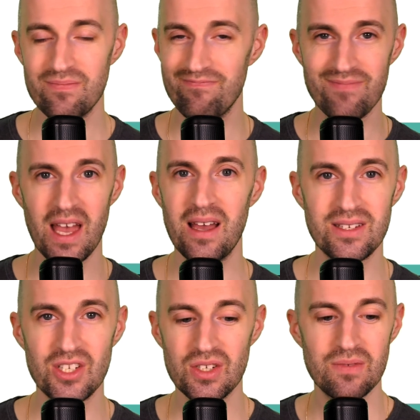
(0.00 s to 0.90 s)
it's
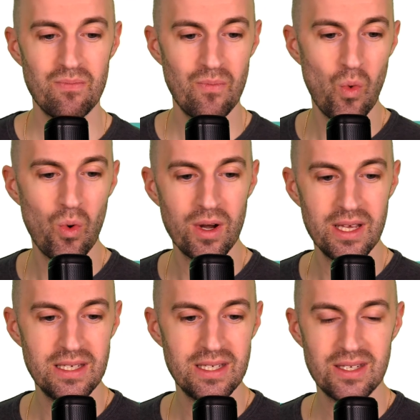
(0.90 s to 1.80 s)
just more
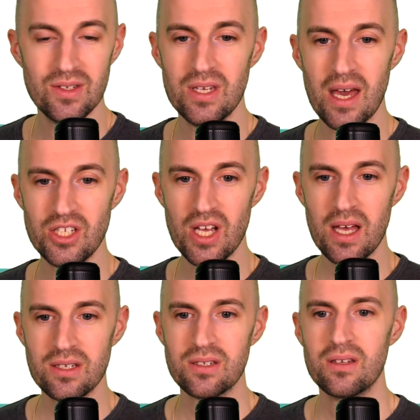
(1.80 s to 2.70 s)
easy to
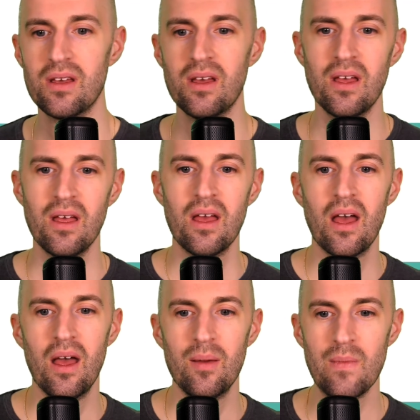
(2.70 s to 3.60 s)
digest.
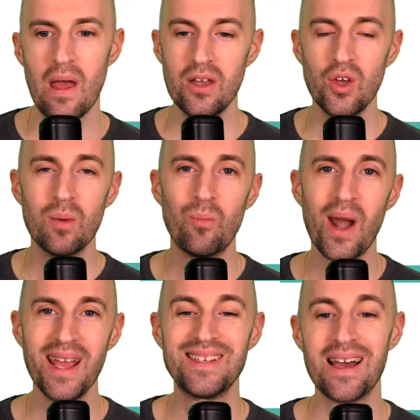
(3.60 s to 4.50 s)
And you can
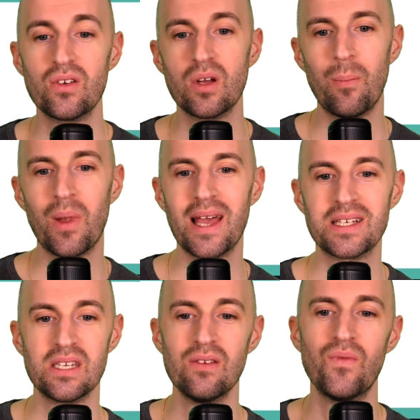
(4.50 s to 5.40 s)
break down
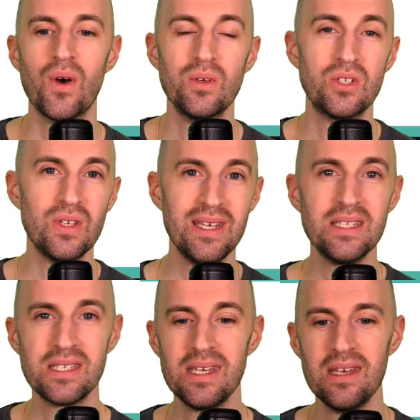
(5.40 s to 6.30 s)
complex info into
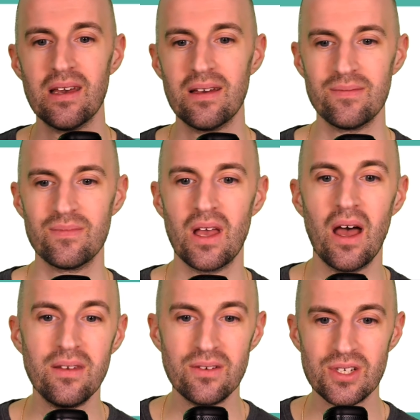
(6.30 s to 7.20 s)
easily
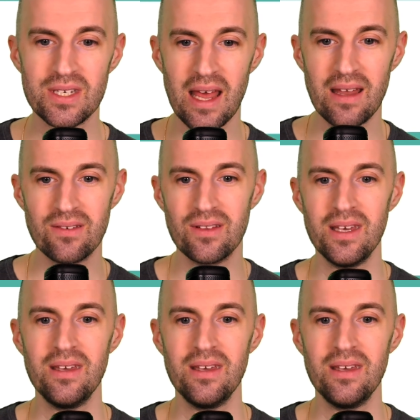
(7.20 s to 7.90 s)
understandable